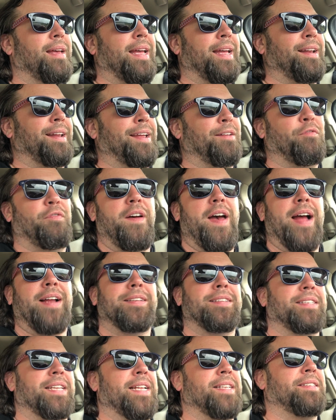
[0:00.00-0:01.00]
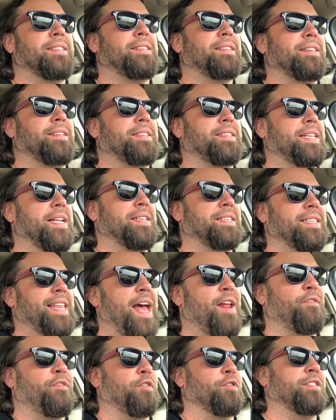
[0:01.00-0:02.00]
In fact, since
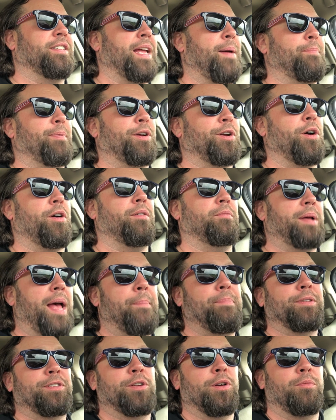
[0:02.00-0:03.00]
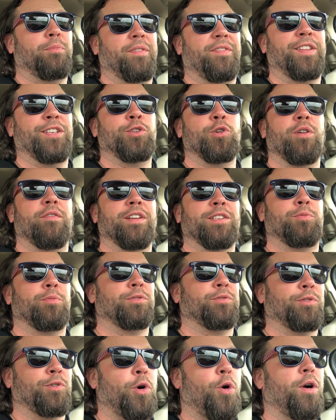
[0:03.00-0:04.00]
that first episode with the two of us
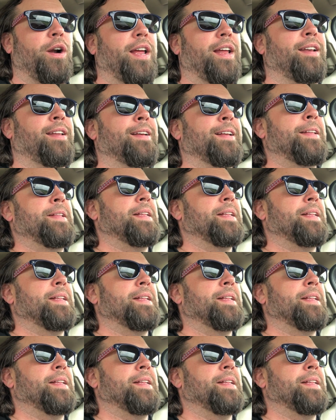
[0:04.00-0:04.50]
was recorded,